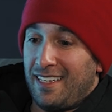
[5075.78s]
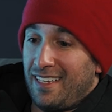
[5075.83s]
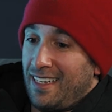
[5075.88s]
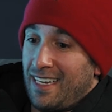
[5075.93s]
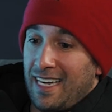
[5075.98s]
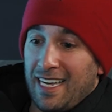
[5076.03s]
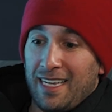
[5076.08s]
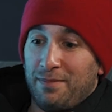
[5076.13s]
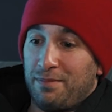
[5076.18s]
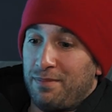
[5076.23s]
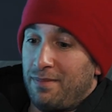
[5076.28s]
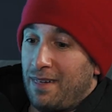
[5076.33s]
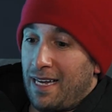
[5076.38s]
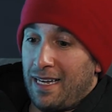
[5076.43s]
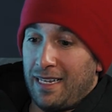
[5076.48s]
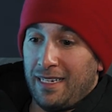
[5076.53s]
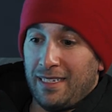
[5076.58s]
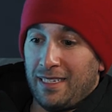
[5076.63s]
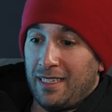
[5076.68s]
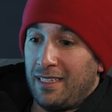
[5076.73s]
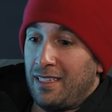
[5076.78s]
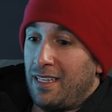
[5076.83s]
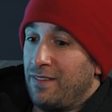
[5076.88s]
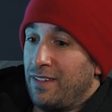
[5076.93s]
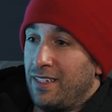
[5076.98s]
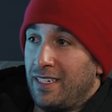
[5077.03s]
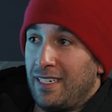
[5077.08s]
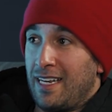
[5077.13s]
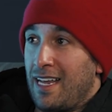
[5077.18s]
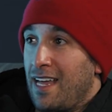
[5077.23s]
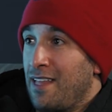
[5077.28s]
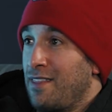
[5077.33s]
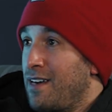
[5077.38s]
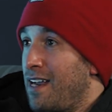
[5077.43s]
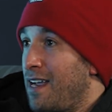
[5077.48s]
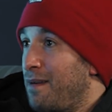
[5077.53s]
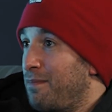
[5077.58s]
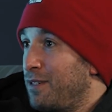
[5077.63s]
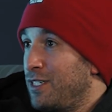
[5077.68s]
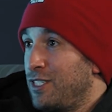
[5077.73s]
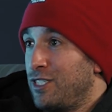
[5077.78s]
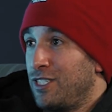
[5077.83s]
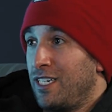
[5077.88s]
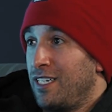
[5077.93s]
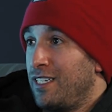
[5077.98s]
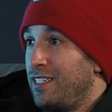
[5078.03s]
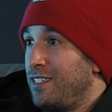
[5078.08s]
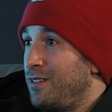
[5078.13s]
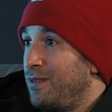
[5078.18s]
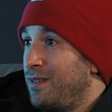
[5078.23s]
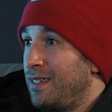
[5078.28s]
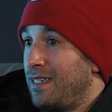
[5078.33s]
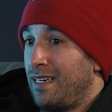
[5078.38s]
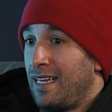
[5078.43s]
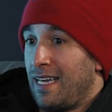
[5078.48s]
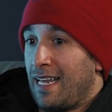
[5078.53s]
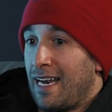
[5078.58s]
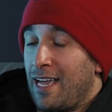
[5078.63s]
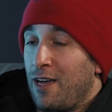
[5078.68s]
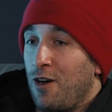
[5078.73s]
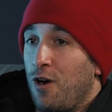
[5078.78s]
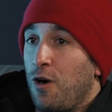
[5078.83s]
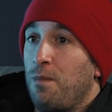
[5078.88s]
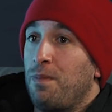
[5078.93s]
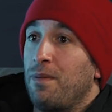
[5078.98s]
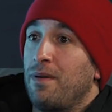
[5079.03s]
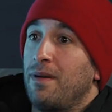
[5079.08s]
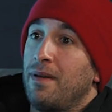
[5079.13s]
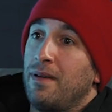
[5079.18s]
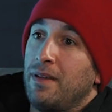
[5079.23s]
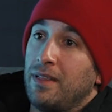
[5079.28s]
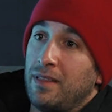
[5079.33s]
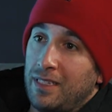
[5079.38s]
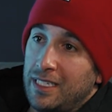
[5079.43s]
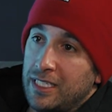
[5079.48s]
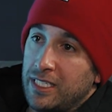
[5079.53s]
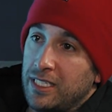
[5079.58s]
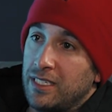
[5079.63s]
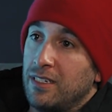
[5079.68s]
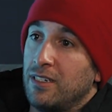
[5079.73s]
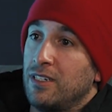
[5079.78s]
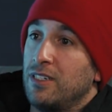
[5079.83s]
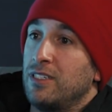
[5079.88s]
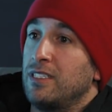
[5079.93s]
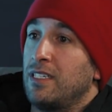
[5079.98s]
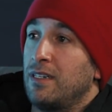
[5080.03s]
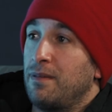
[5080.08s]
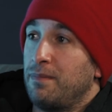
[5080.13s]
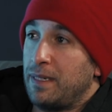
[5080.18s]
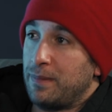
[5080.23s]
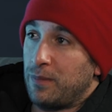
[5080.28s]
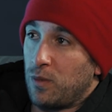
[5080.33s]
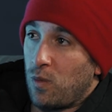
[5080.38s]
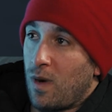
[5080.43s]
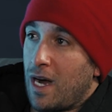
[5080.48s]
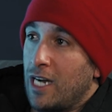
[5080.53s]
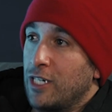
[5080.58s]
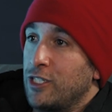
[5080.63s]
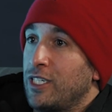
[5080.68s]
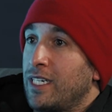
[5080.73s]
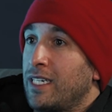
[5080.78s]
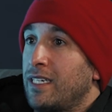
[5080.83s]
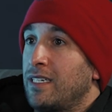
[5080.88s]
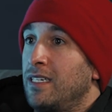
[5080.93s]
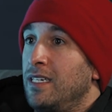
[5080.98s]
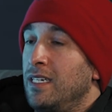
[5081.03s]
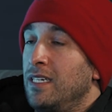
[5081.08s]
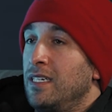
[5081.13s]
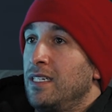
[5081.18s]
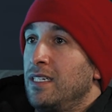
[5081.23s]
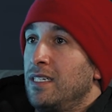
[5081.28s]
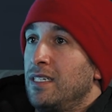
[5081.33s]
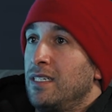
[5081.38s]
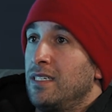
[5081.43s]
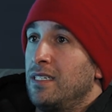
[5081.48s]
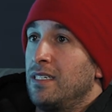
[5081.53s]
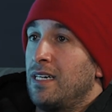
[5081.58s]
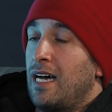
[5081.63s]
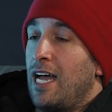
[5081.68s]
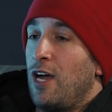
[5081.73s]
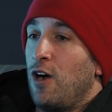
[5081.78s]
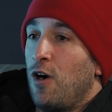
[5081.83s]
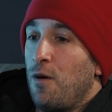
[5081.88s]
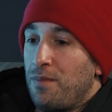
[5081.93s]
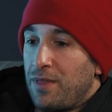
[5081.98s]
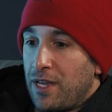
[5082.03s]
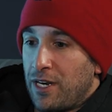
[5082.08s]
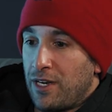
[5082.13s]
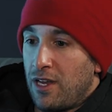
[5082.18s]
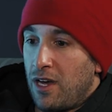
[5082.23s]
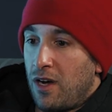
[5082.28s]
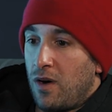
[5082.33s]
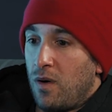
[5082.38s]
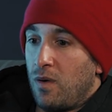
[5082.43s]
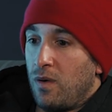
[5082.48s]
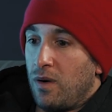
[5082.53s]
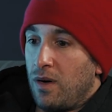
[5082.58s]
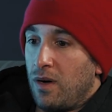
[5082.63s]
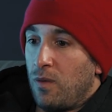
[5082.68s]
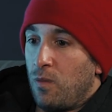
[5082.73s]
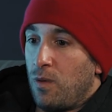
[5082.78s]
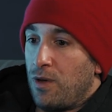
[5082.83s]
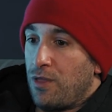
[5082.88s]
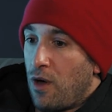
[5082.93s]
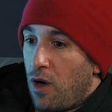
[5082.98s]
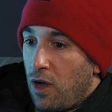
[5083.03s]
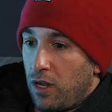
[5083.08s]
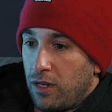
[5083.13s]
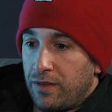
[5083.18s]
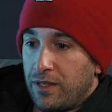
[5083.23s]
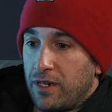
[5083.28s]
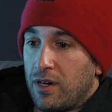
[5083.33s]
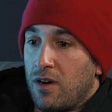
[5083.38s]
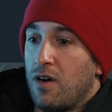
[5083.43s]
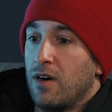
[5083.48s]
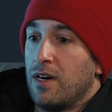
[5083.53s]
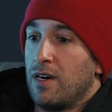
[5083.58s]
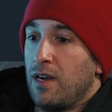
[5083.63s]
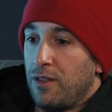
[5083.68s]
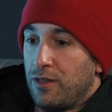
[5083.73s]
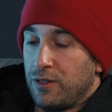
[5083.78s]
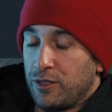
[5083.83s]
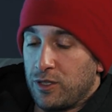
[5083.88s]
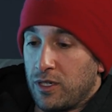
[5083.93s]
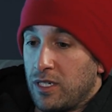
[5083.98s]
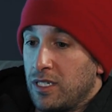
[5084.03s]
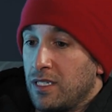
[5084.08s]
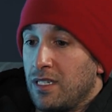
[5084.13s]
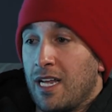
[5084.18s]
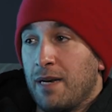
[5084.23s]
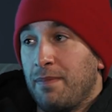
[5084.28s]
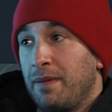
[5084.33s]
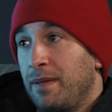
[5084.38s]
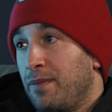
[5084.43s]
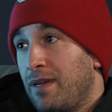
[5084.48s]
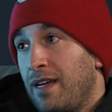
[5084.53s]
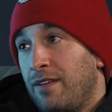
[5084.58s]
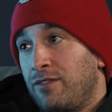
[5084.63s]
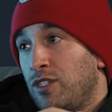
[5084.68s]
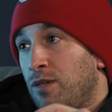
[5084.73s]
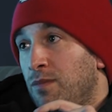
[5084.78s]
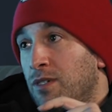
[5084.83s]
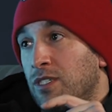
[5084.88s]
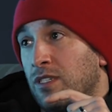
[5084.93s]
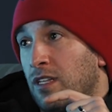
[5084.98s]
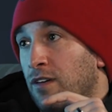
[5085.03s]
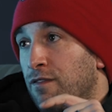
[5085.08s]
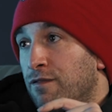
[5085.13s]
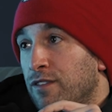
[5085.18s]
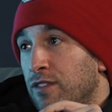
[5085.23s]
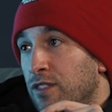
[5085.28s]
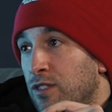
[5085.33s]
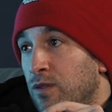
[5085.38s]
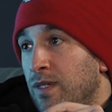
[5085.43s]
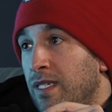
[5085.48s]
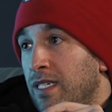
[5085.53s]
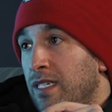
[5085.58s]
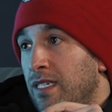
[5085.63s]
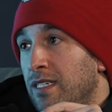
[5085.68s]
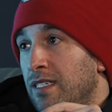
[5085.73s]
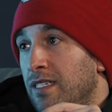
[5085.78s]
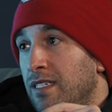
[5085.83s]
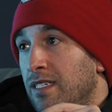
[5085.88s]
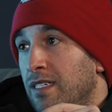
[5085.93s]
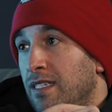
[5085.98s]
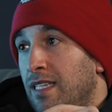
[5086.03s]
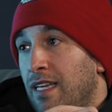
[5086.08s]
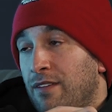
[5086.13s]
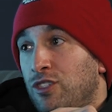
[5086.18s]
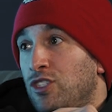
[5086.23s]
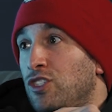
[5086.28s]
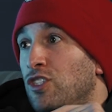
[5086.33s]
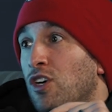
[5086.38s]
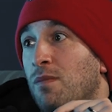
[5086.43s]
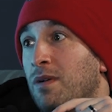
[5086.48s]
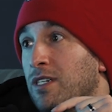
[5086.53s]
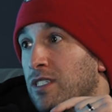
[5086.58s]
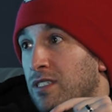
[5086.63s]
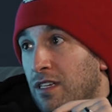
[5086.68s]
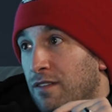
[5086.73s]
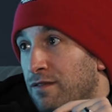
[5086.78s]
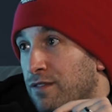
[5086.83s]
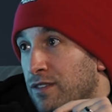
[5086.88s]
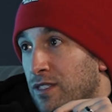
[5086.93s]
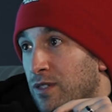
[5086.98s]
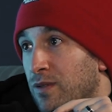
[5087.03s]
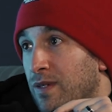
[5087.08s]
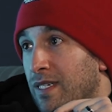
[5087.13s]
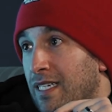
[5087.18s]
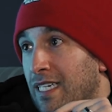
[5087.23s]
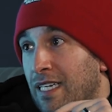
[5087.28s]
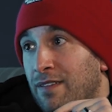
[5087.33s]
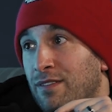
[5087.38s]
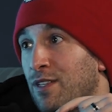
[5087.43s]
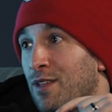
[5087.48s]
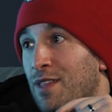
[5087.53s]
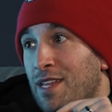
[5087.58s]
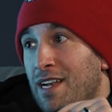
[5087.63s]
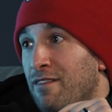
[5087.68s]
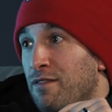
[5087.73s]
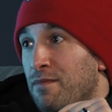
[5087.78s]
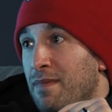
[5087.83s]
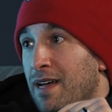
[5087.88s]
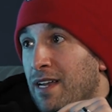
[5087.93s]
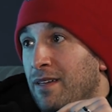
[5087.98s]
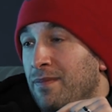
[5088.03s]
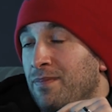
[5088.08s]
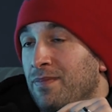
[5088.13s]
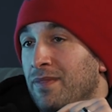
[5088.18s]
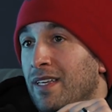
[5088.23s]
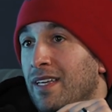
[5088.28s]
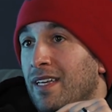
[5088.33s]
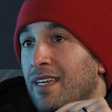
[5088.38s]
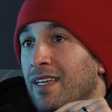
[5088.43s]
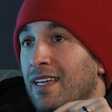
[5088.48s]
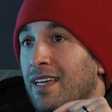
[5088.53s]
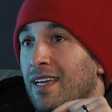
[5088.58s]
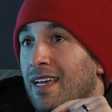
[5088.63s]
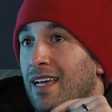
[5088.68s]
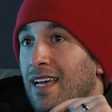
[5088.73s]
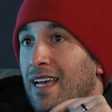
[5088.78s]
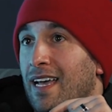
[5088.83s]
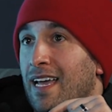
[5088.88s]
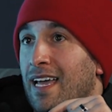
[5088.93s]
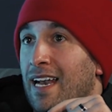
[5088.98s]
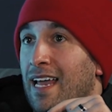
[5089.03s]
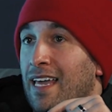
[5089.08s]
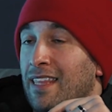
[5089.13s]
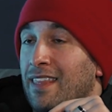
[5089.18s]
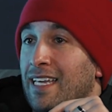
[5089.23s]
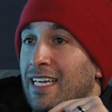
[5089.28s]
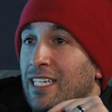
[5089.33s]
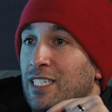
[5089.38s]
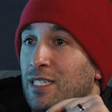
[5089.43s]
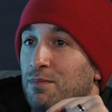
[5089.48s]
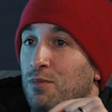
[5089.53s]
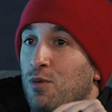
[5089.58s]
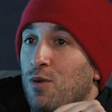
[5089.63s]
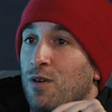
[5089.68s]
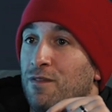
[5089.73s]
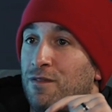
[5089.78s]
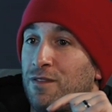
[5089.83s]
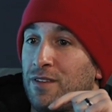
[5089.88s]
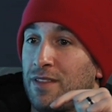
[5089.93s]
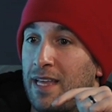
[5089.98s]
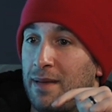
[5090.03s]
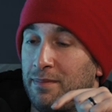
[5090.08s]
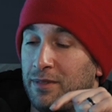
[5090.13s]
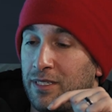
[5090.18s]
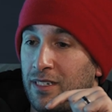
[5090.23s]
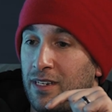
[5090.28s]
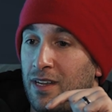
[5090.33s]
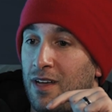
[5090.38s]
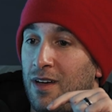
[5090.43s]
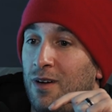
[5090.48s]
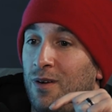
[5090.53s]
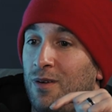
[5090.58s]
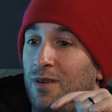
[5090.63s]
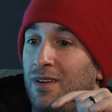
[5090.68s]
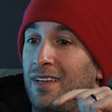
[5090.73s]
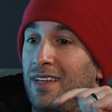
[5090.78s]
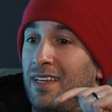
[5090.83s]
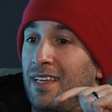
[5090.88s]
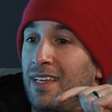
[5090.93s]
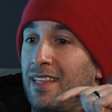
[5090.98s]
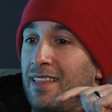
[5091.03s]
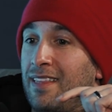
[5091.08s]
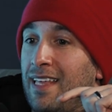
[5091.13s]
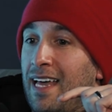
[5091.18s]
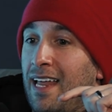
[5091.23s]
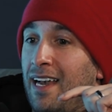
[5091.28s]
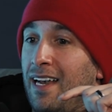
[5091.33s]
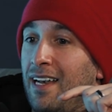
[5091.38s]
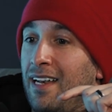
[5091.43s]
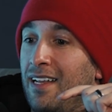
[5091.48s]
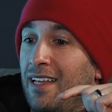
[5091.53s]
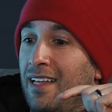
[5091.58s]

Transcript: I love you to death, and I appreciate you. And I hope listeners and people watching, I hope they know with all of their heart and all those, because a lot of people have so much love for Louie. They have so much love for Louie, even though they never met him. And I think it's important for them to know that